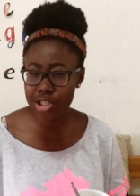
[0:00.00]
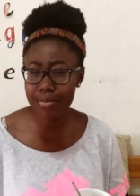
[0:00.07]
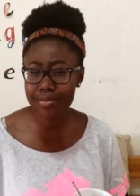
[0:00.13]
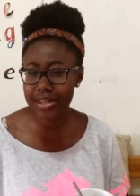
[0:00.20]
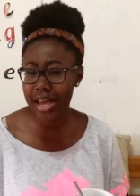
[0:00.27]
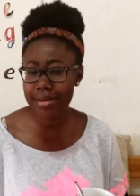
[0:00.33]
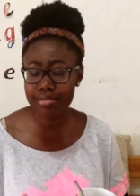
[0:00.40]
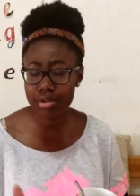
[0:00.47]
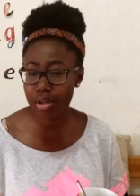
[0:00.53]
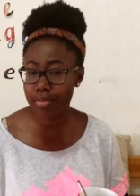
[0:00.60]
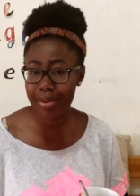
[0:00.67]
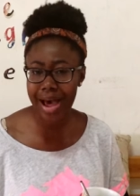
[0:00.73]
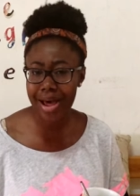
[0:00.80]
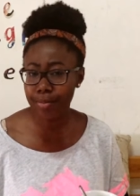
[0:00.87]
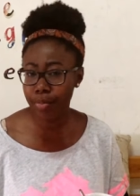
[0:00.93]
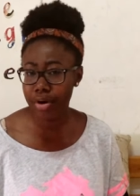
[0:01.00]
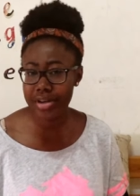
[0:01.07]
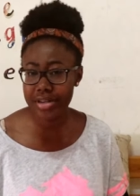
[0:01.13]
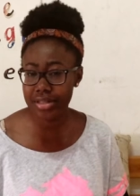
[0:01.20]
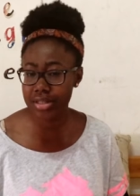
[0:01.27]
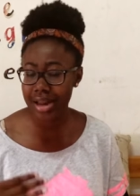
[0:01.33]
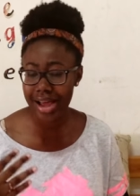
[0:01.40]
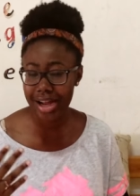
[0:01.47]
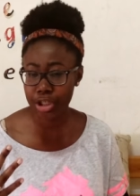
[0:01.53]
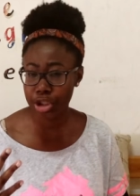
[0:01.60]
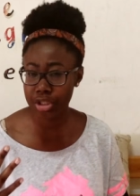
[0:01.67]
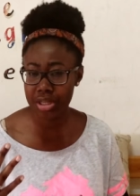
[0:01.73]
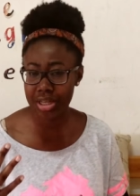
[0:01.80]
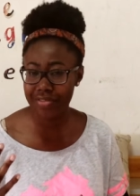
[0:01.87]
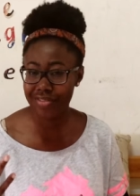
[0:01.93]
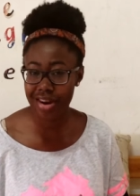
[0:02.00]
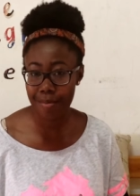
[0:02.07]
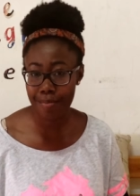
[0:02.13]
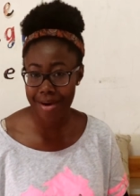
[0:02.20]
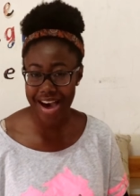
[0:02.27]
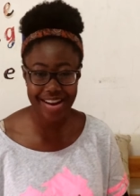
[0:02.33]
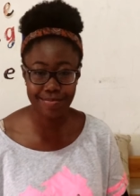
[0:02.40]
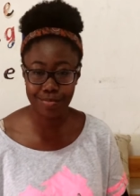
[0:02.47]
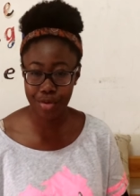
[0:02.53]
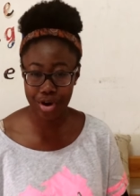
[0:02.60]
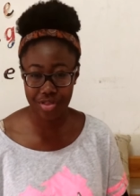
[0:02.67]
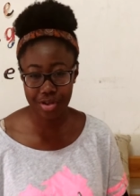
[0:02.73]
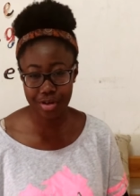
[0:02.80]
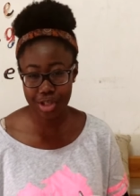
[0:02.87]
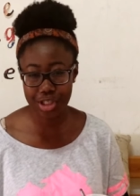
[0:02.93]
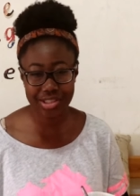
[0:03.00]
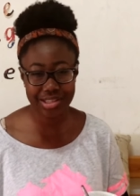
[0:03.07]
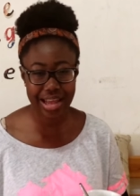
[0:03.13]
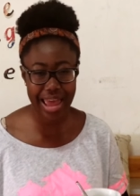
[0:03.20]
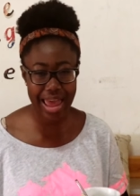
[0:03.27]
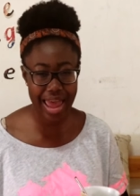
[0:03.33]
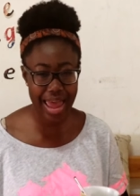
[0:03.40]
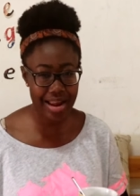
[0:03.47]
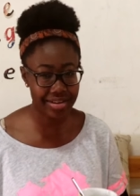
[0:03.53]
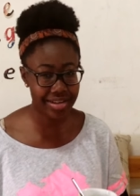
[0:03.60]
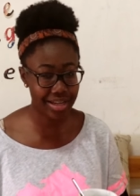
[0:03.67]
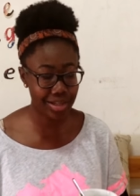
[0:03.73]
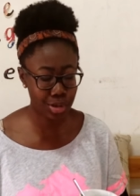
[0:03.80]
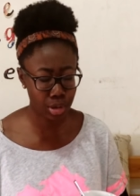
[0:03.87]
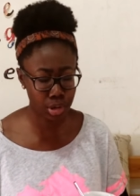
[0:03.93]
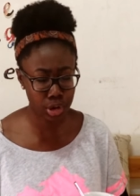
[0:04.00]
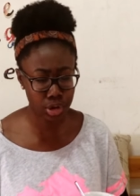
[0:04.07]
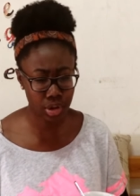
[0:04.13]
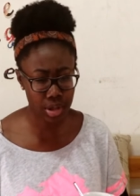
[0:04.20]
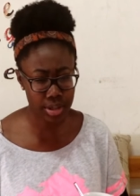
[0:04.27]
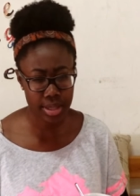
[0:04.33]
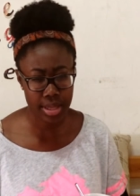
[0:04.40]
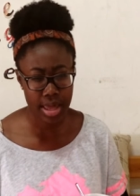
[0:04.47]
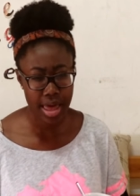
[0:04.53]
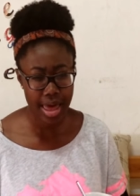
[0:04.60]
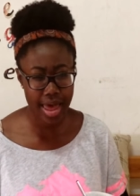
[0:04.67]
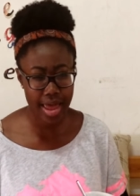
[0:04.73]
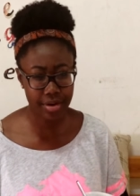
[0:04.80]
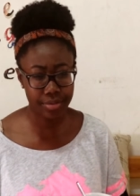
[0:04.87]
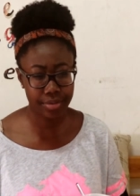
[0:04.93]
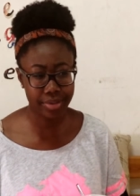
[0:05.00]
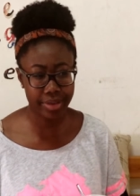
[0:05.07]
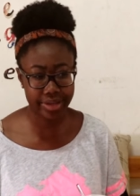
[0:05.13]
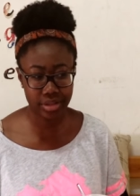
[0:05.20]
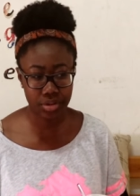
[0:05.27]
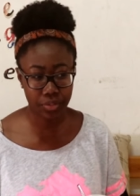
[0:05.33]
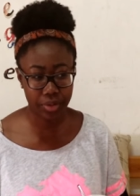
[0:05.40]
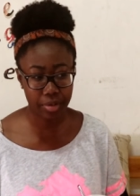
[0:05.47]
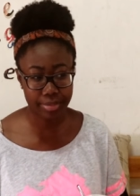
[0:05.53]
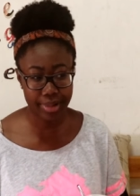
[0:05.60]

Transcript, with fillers: Sometimes the bad boy isn't actually even a bad boy. They're just antisocial and like to wear